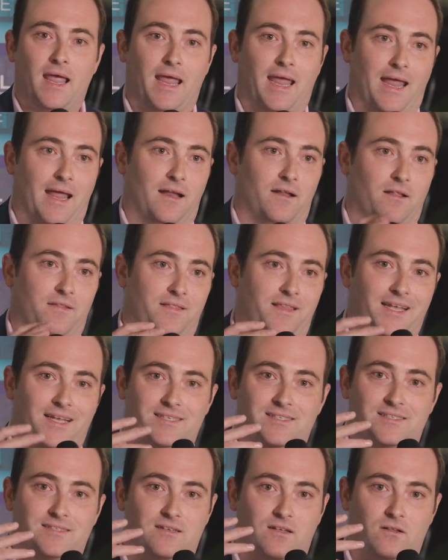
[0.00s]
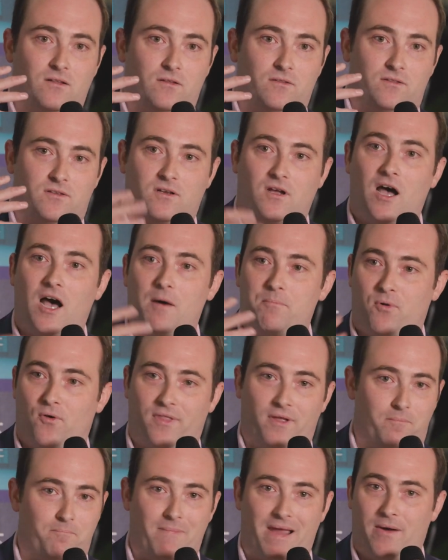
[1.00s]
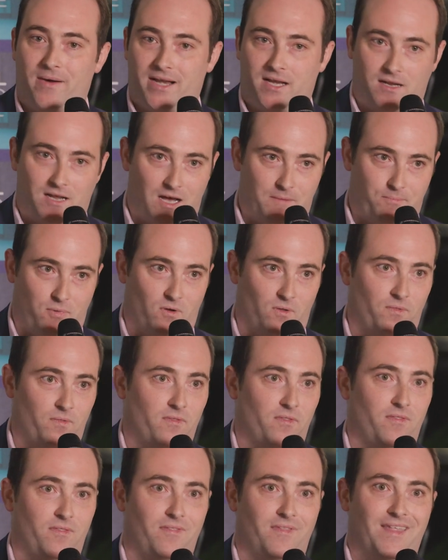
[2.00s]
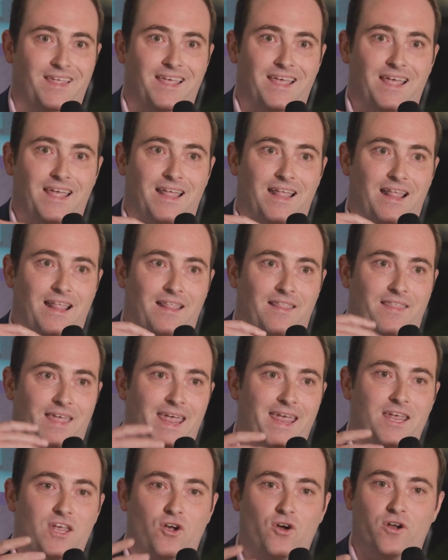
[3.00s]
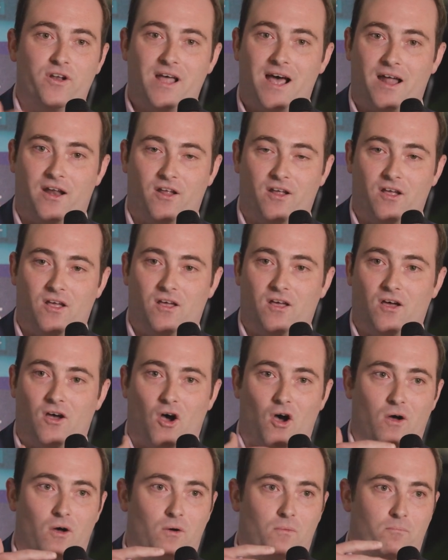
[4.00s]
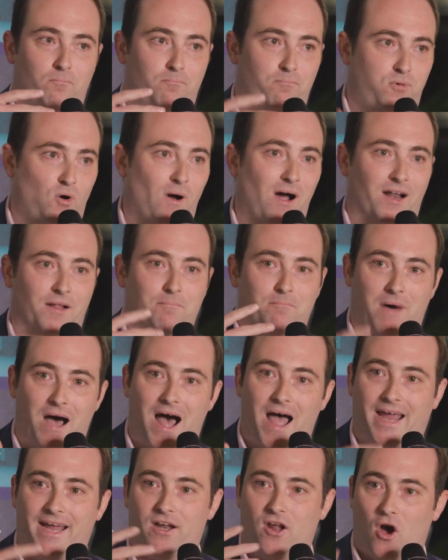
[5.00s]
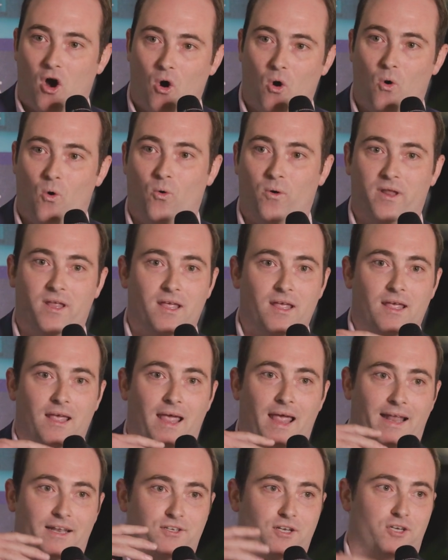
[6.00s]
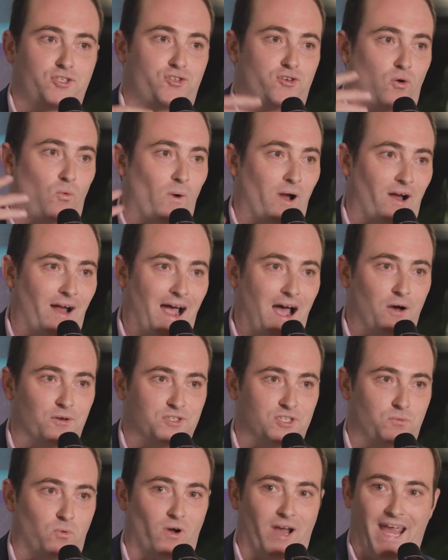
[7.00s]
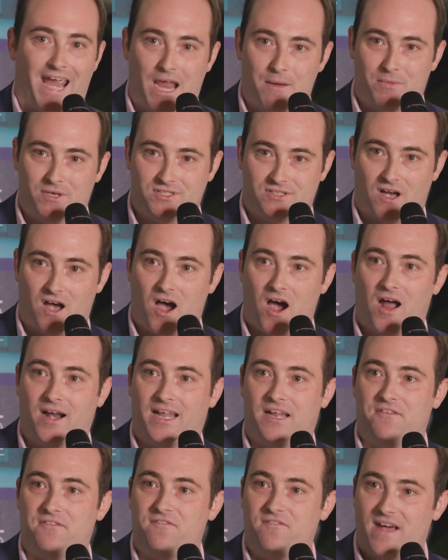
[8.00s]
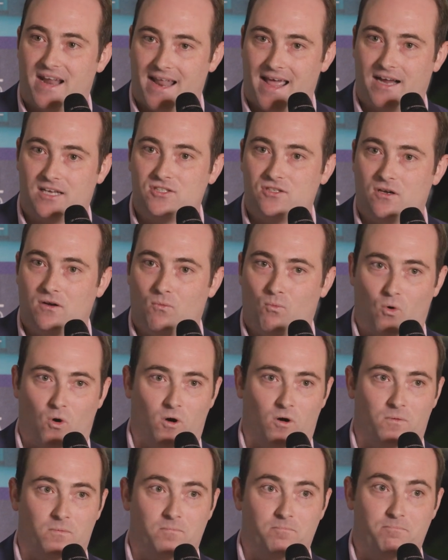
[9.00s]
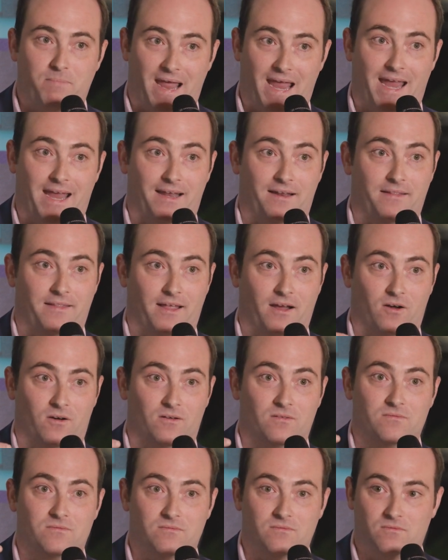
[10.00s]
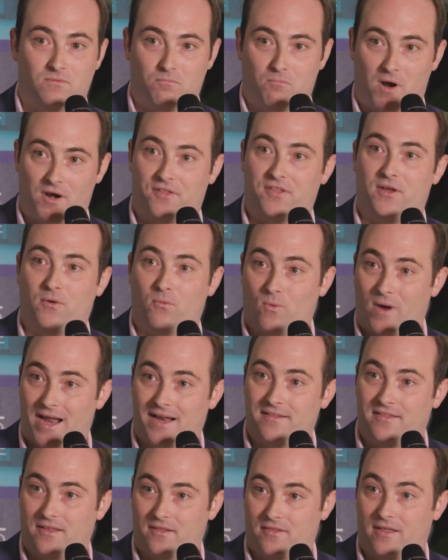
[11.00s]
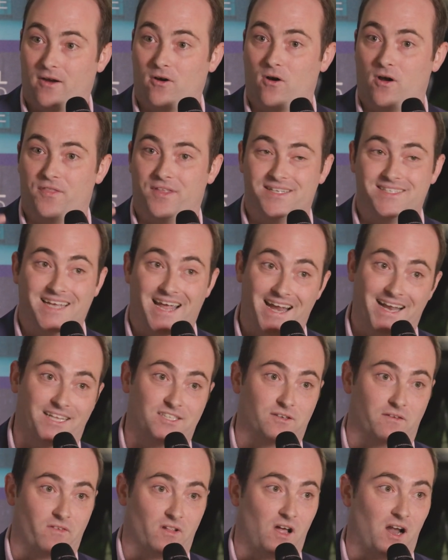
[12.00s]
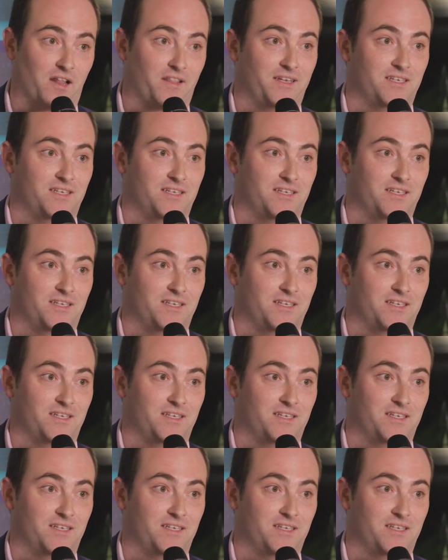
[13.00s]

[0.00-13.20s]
And this couple, that married couple, they could not go out and buy and own industrial warehouses where Amazon and FedEx were paying their monthly rent. There are the tenants of a lot of